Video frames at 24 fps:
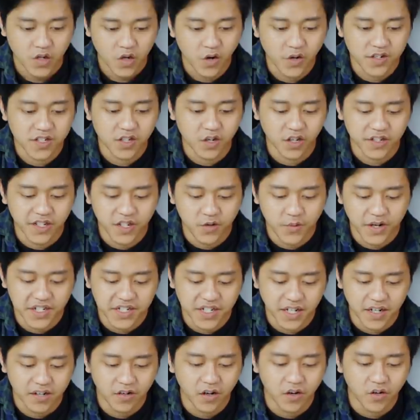Oh, it's a
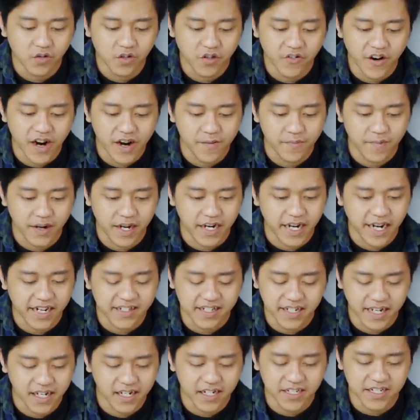continuation. Oh, crap. And I
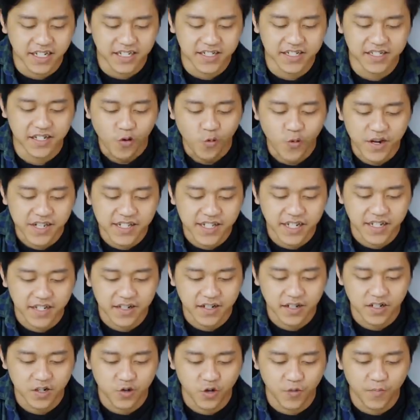accidentally just wasted
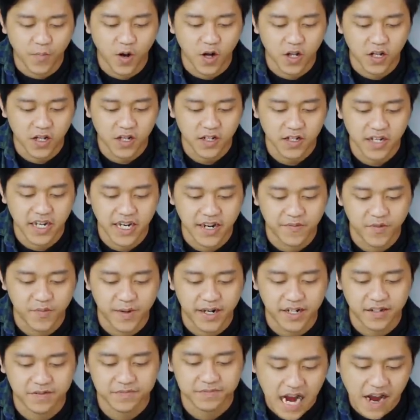a good ball. Okay, never
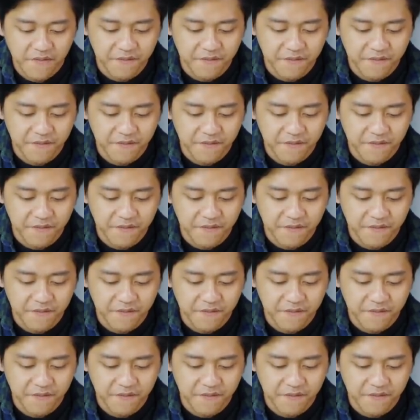mind.